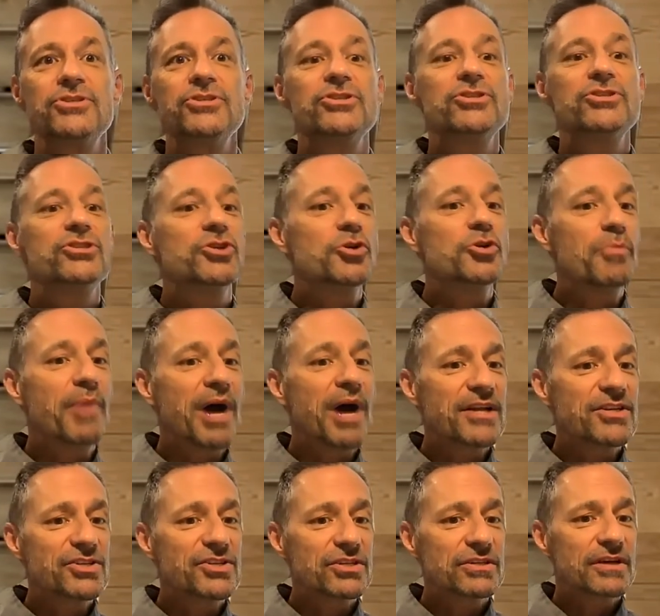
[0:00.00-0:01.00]
too
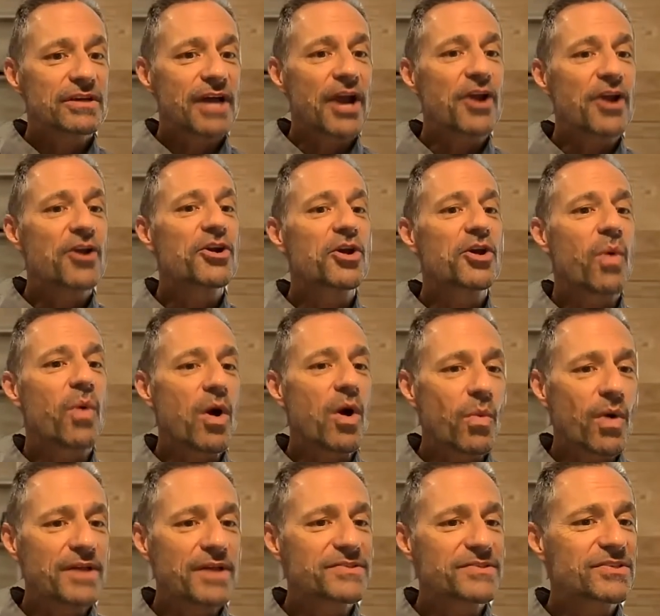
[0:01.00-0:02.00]
much. I heard a quote
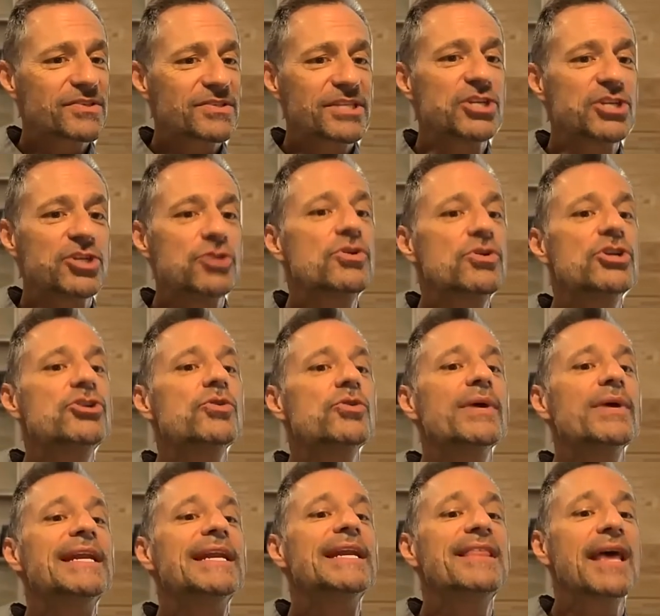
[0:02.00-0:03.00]
once that said, "You can do
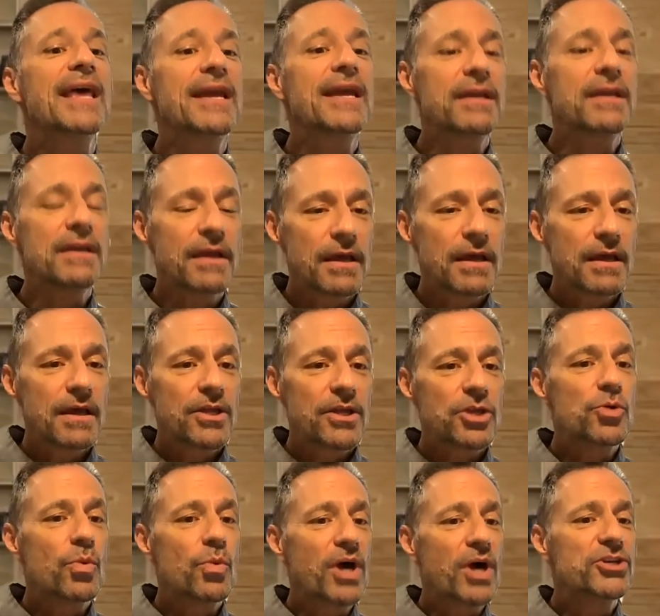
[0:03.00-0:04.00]
anything
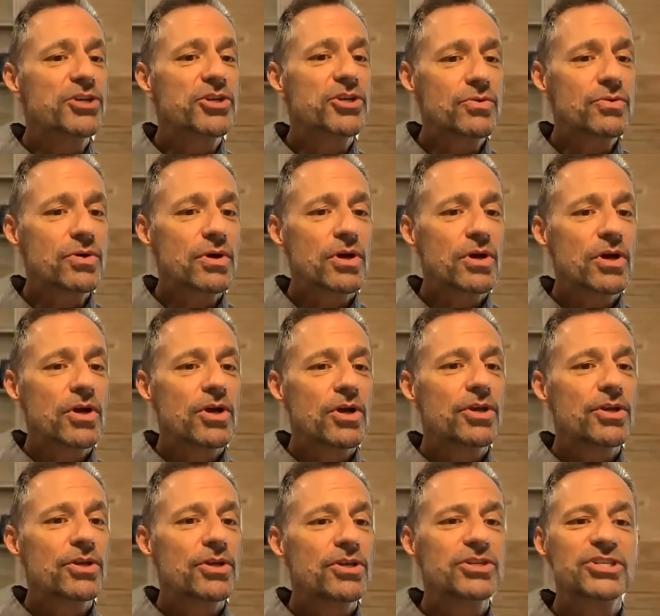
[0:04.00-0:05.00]
you want to,
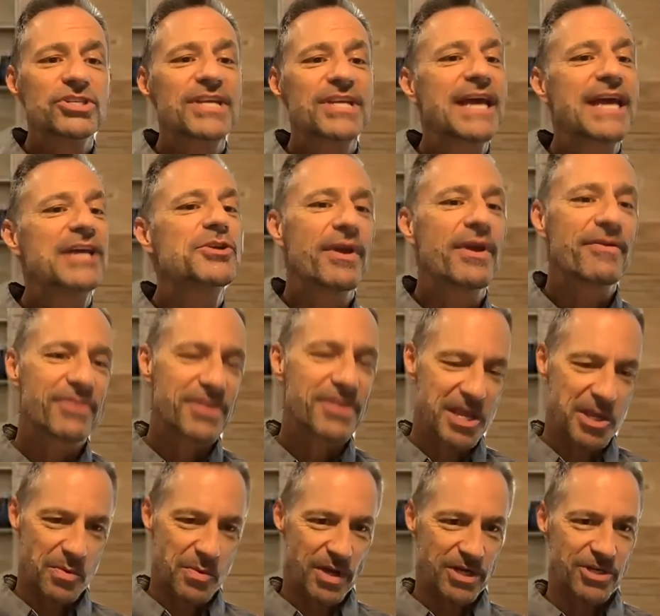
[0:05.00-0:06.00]
you just can't do
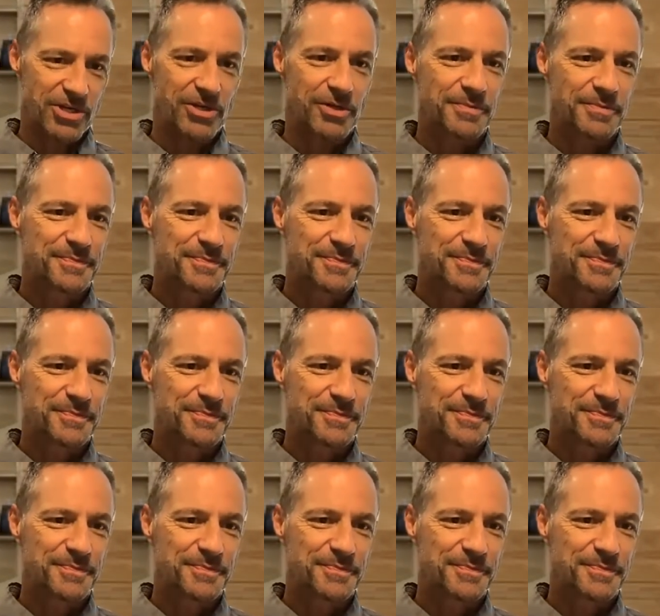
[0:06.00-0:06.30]
everything you want to."